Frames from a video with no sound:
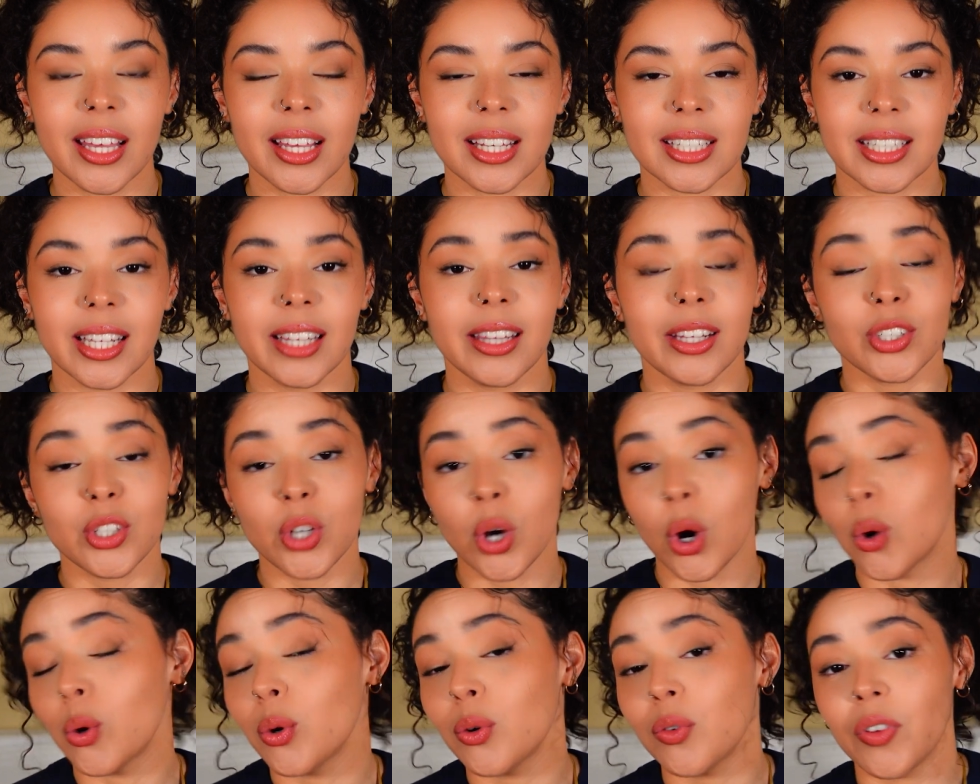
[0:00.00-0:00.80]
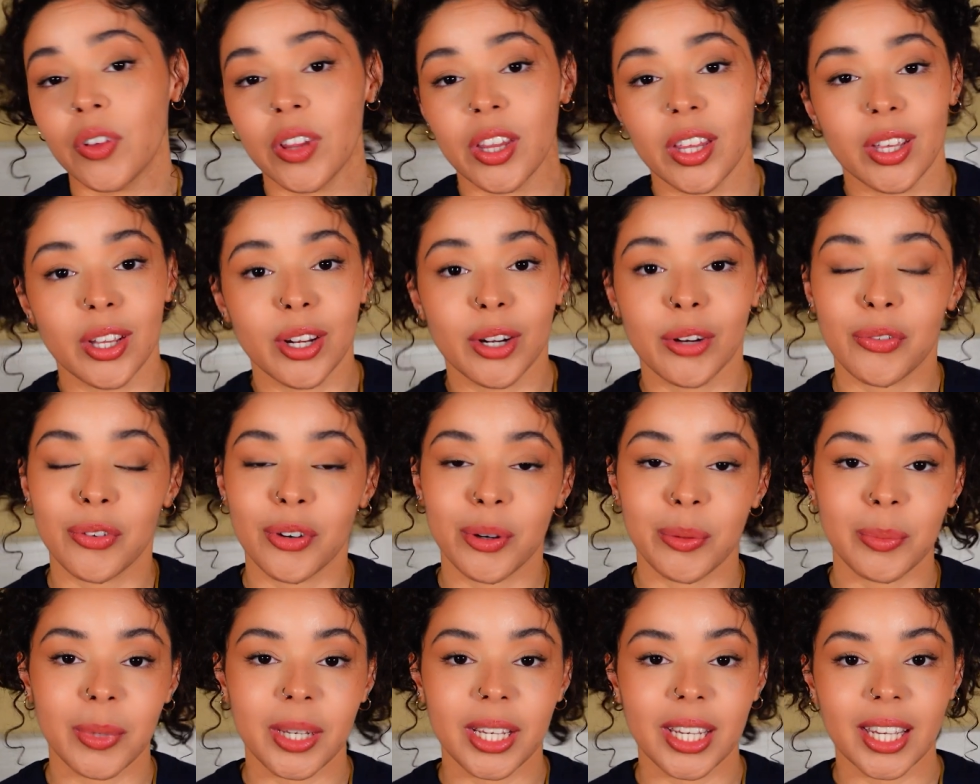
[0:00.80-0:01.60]
set the tone for the year
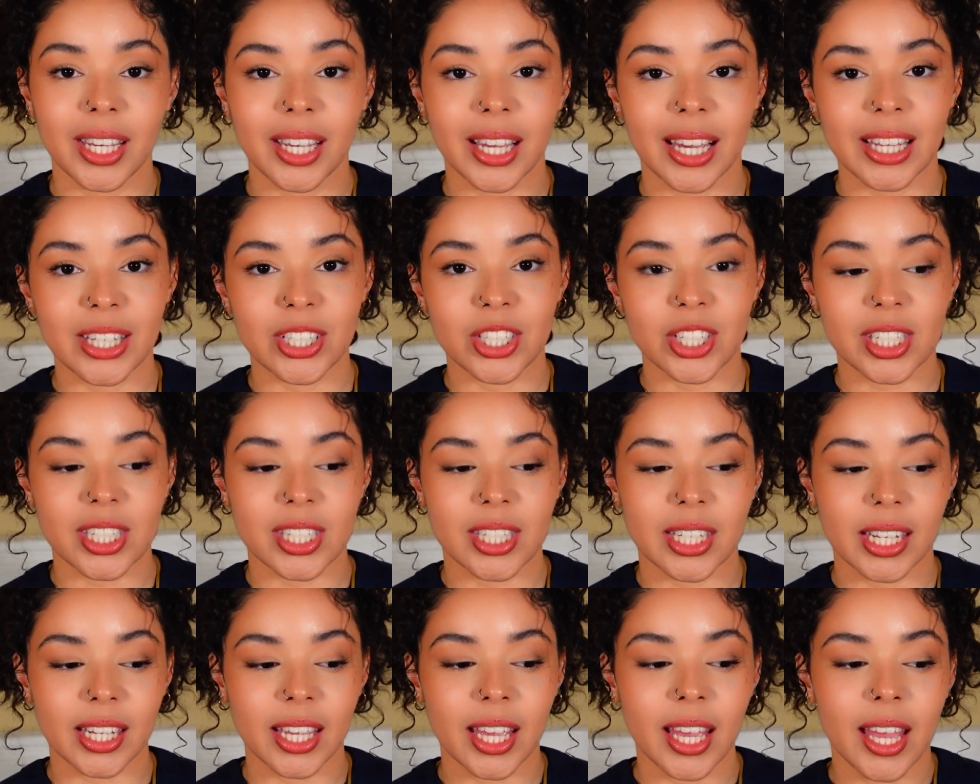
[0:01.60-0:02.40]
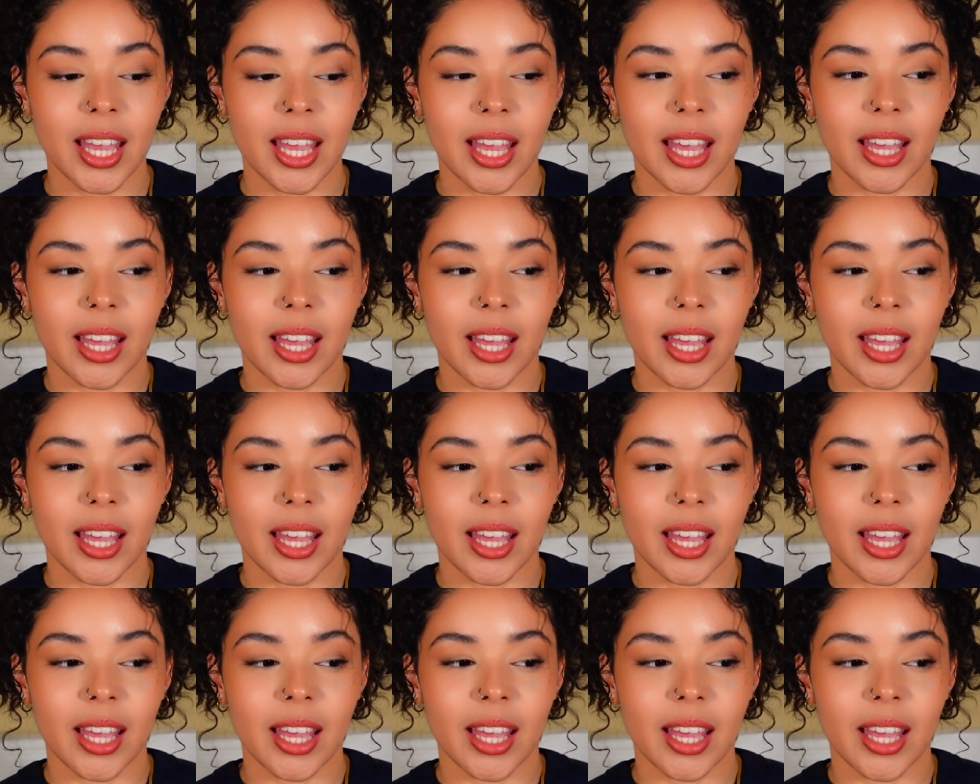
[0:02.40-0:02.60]
for me and just like